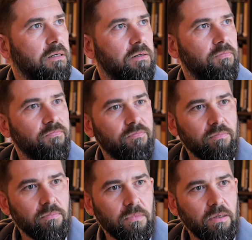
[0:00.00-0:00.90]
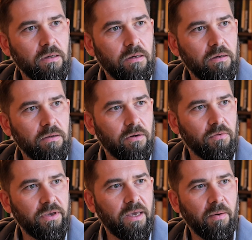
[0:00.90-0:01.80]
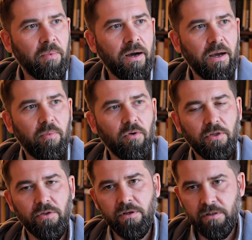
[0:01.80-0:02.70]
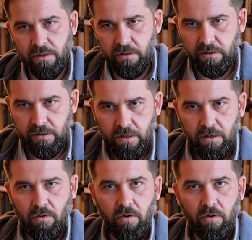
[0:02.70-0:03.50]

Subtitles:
the hypothesis is,